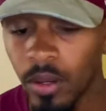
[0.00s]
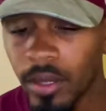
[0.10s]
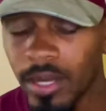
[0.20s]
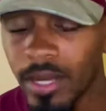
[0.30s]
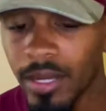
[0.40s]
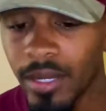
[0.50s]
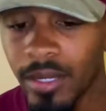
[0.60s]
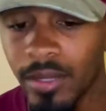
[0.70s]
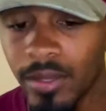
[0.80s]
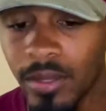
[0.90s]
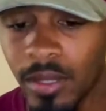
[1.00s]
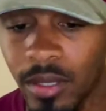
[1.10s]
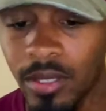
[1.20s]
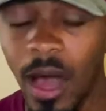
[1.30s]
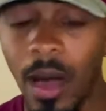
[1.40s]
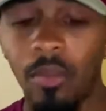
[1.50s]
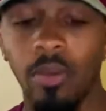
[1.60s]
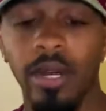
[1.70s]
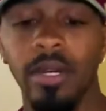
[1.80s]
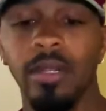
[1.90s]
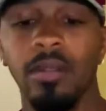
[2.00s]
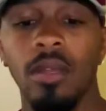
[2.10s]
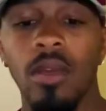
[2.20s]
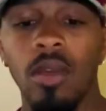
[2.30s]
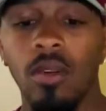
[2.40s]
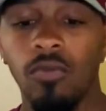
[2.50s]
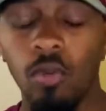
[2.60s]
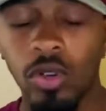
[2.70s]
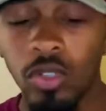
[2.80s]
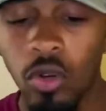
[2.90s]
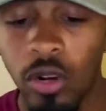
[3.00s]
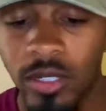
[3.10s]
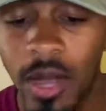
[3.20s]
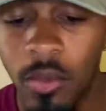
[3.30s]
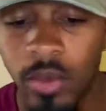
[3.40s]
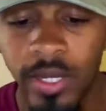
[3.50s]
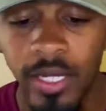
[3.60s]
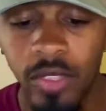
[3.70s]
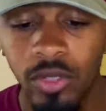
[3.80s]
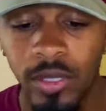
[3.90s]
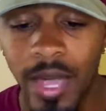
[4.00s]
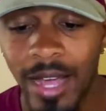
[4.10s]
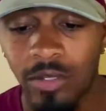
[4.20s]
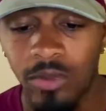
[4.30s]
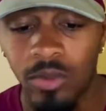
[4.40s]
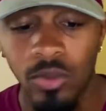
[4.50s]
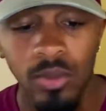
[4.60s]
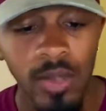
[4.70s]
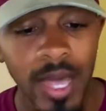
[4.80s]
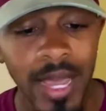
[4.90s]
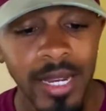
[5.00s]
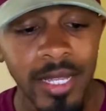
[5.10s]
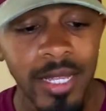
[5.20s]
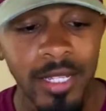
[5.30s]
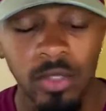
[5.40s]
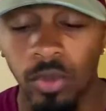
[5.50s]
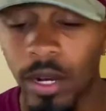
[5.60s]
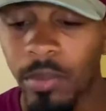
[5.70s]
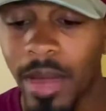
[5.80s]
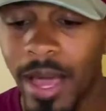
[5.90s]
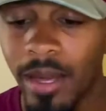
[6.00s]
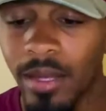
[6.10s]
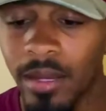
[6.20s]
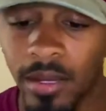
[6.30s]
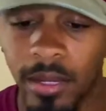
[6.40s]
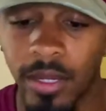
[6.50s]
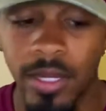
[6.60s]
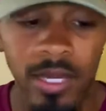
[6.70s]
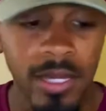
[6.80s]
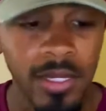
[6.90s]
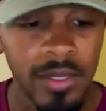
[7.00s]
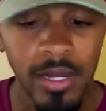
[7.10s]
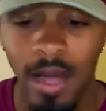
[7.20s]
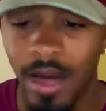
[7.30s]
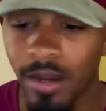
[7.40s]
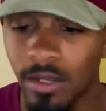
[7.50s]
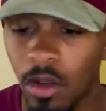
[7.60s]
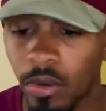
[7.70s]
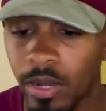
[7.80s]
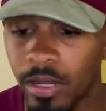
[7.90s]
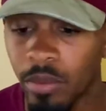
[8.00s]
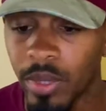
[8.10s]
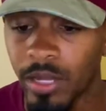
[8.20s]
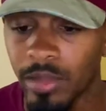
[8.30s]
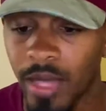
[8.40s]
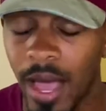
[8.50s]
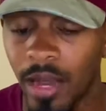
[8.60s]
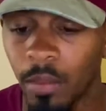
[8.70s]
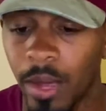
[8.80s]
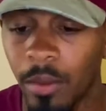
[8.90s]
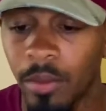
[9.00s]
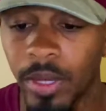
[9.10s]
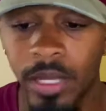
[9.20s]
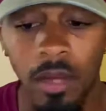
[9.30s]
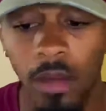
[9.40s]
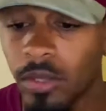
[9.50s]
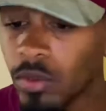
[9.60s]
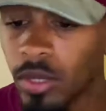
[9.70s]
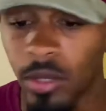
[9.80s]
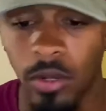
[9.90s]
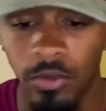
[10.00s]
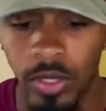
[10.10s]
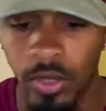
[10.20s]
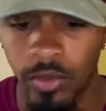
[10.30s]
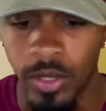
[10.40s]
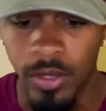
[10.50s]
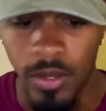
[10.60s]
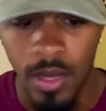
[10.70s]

he is a top-rated 4-star, top 100, national 80. He's a running back. He's the guy that's already committed to Alabama, but he also took an official visit.